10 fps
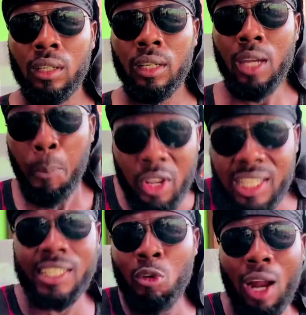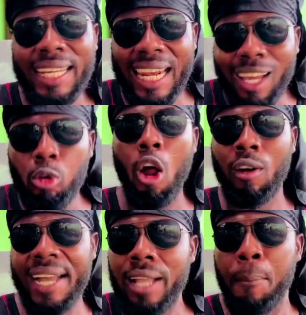The position on the leg lock
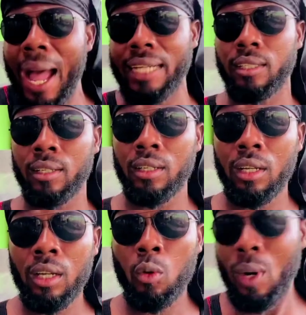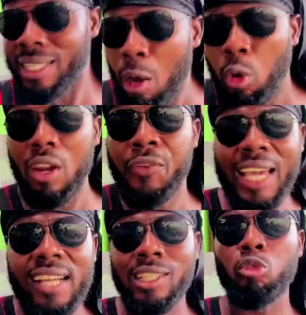and your bag. When your
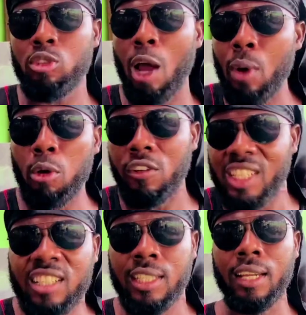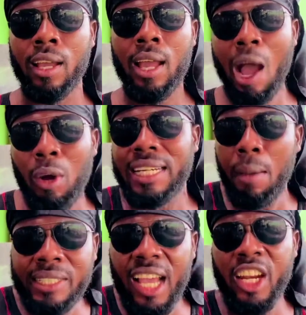qualification to the round of 16, our
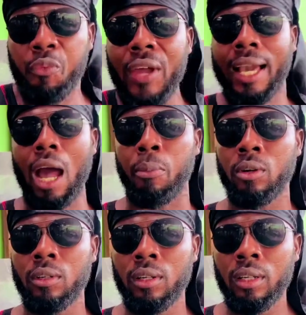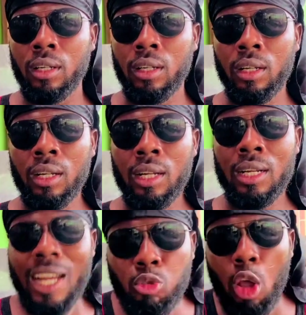MTN FA Cup.
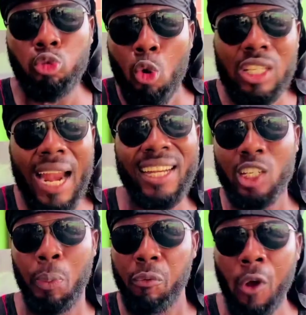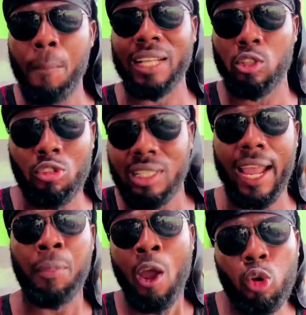Now, so who drag this performance? So
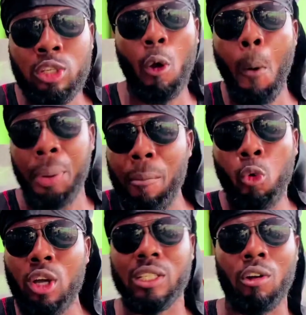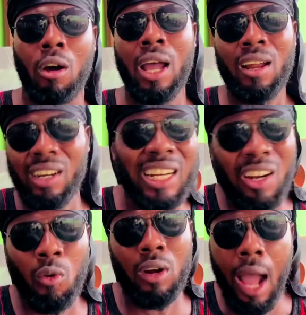say, oh, say, oh, Pam coach, you know.
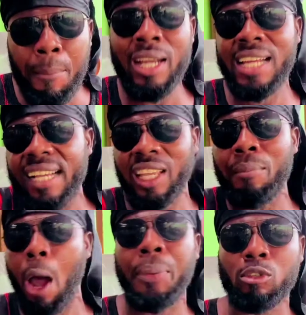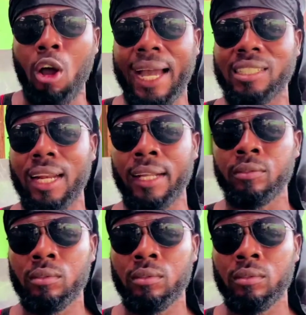I mean, there's some now person catching.